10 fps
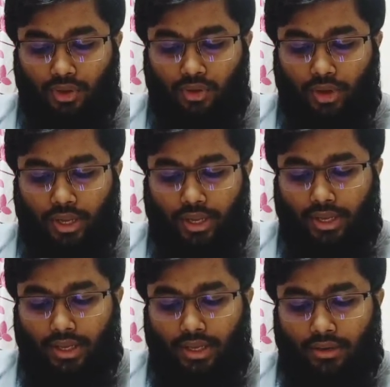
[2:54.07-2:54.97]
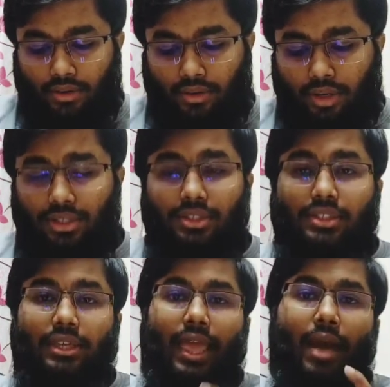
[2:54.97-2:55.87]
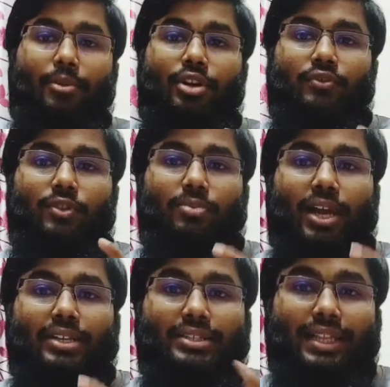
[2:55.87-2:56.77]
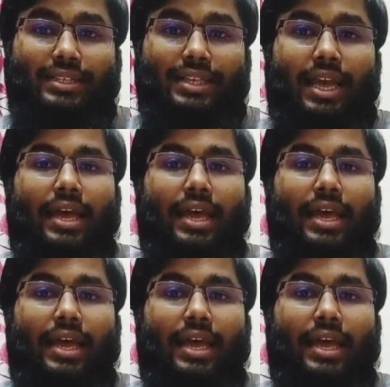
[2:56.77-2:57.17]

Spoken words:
Okay, because the amount of the blood is less,